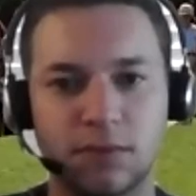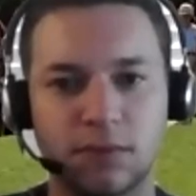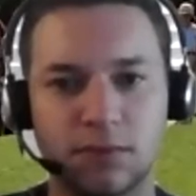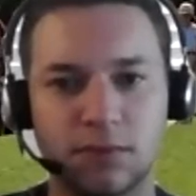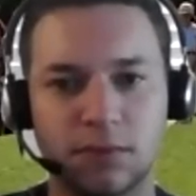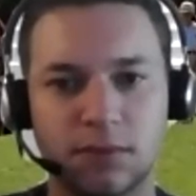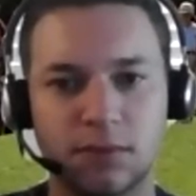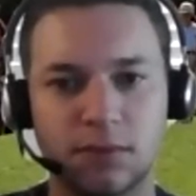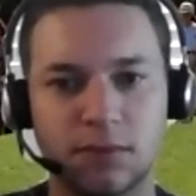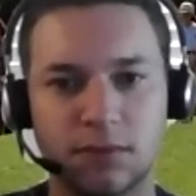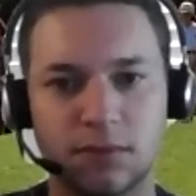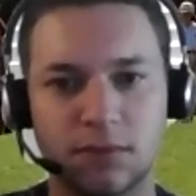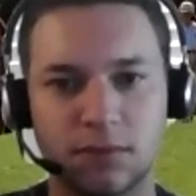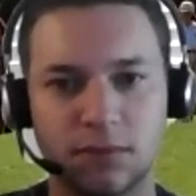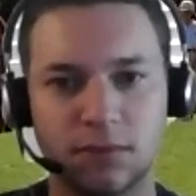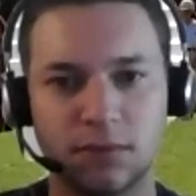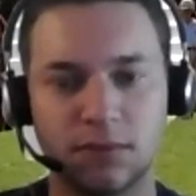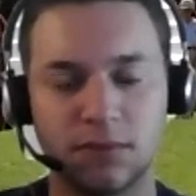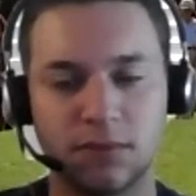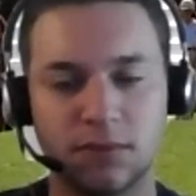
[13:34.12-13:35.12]

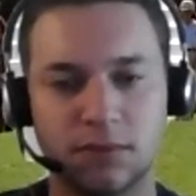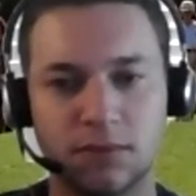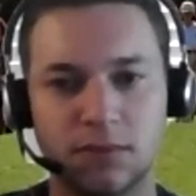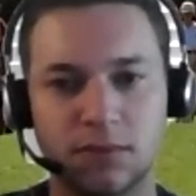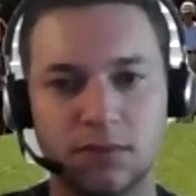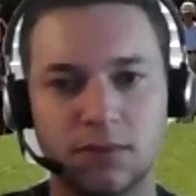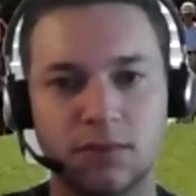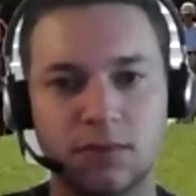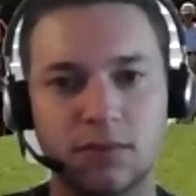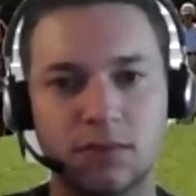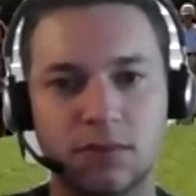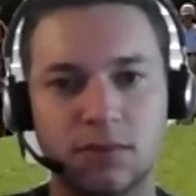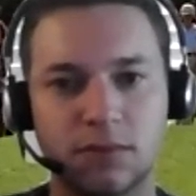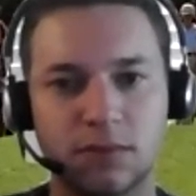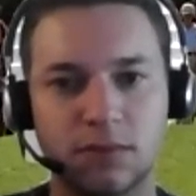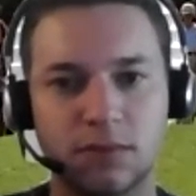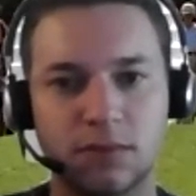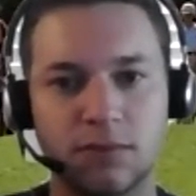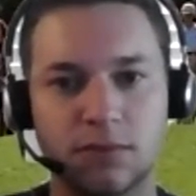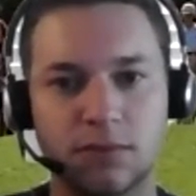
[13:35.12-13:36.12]

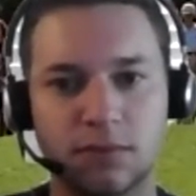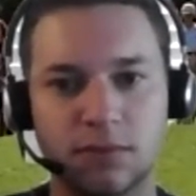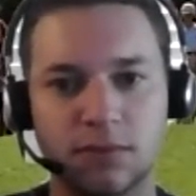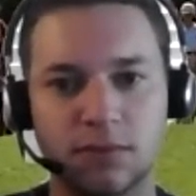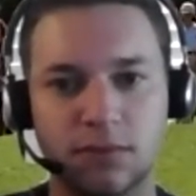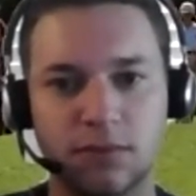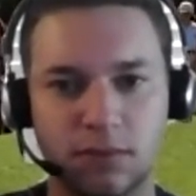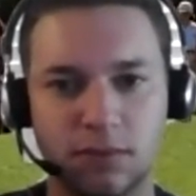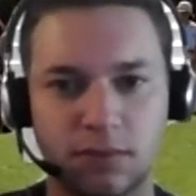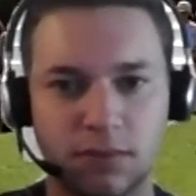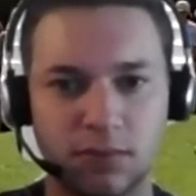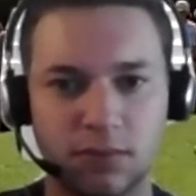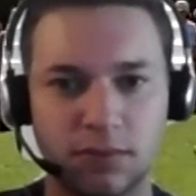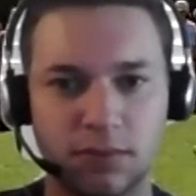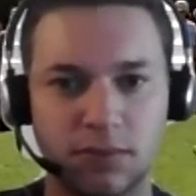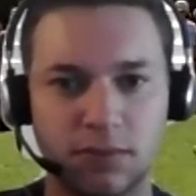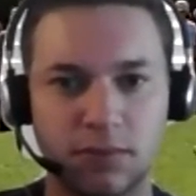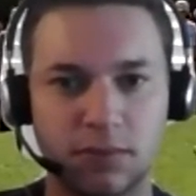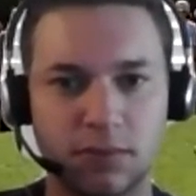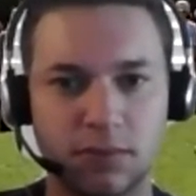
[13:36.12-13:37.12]

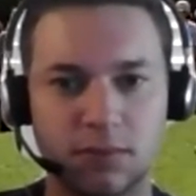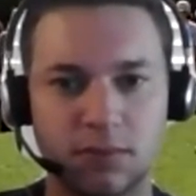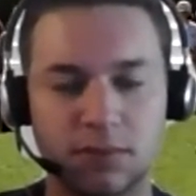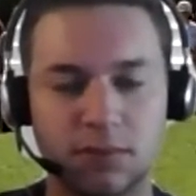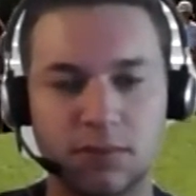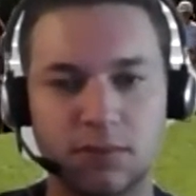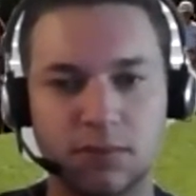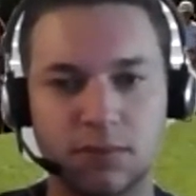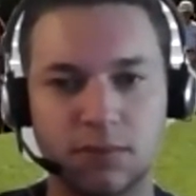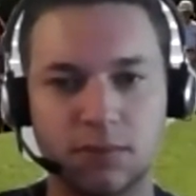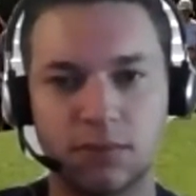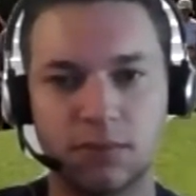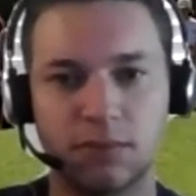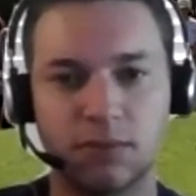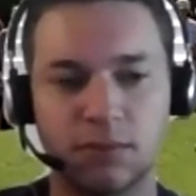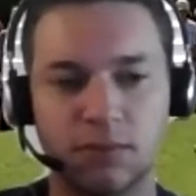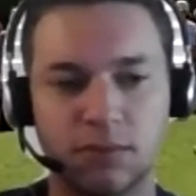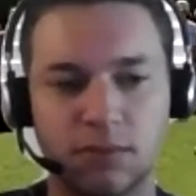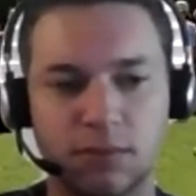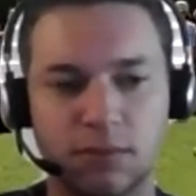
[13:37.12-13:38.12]

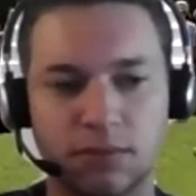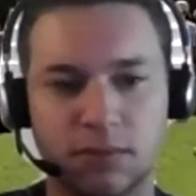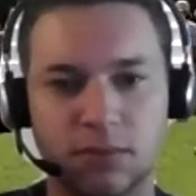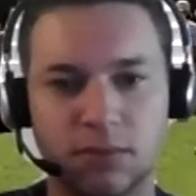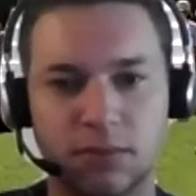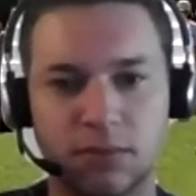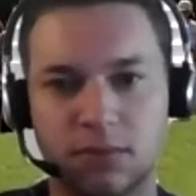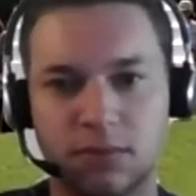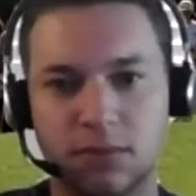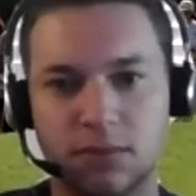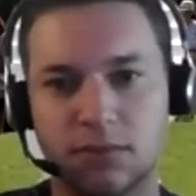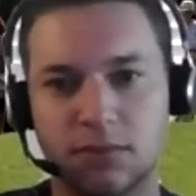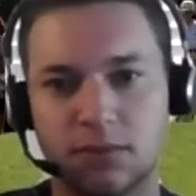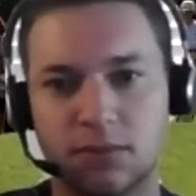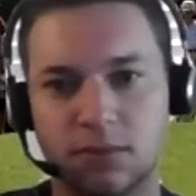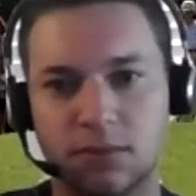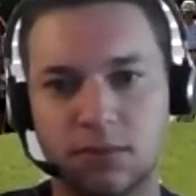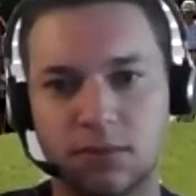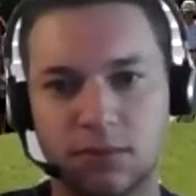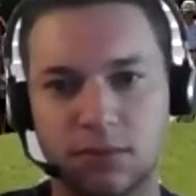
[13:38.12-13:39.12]

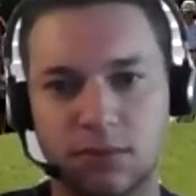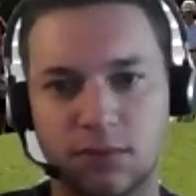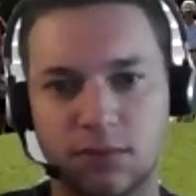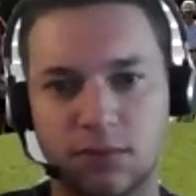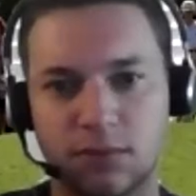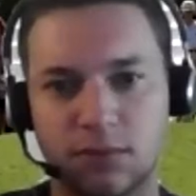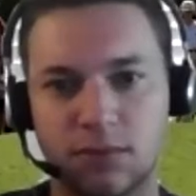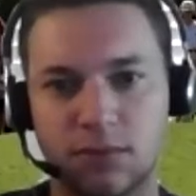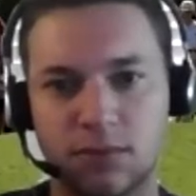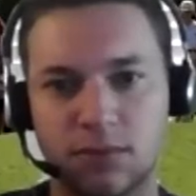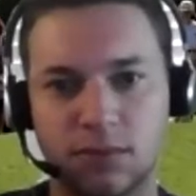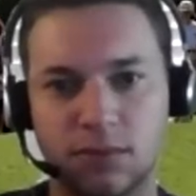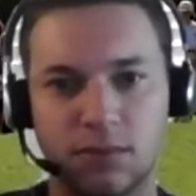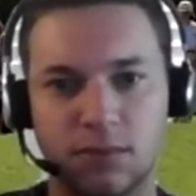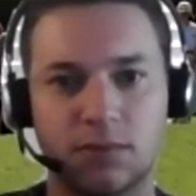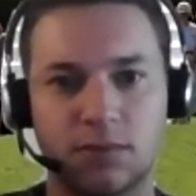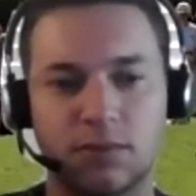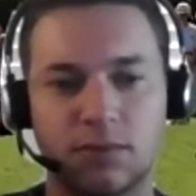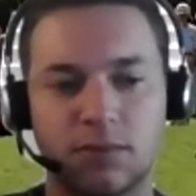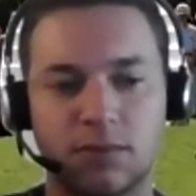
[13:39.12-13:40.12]

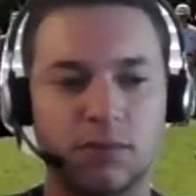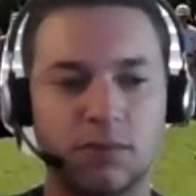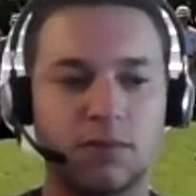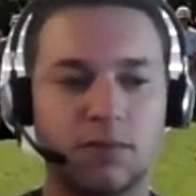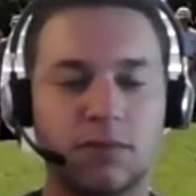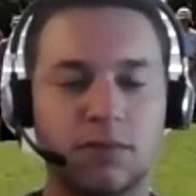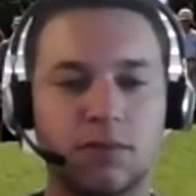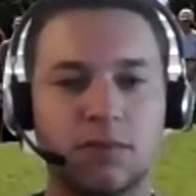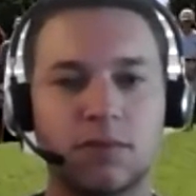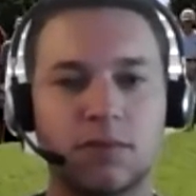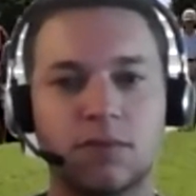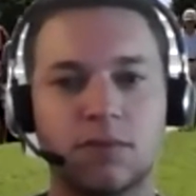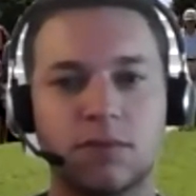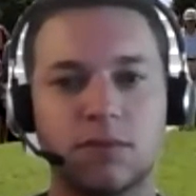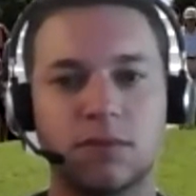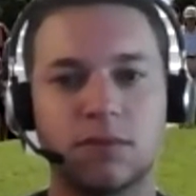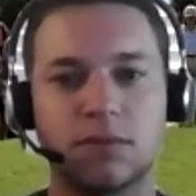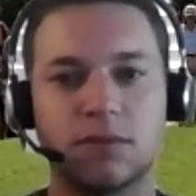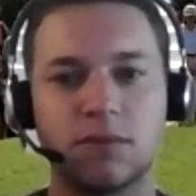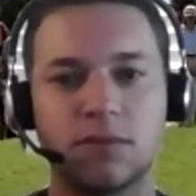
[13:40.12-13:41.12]

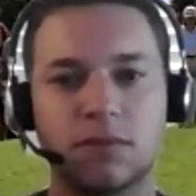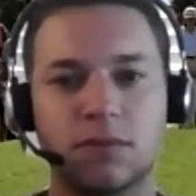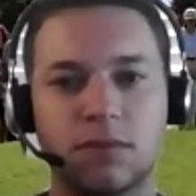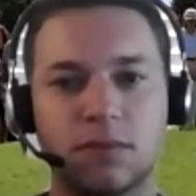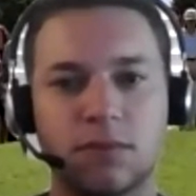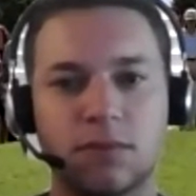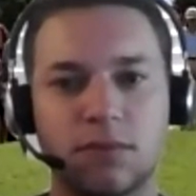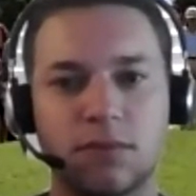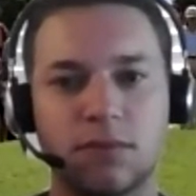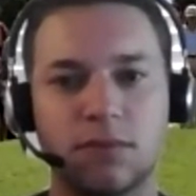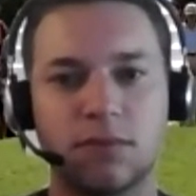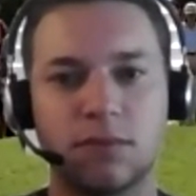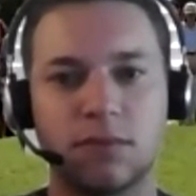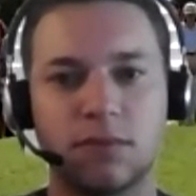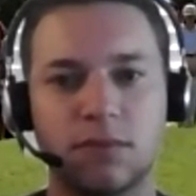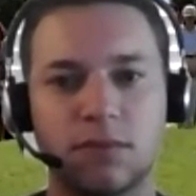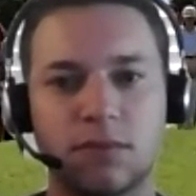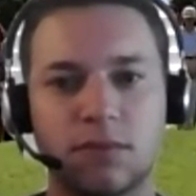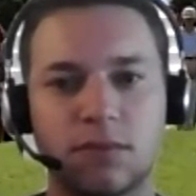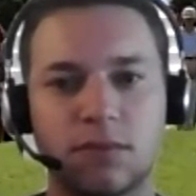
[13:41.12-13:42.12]
No words are spoken by the person on screen.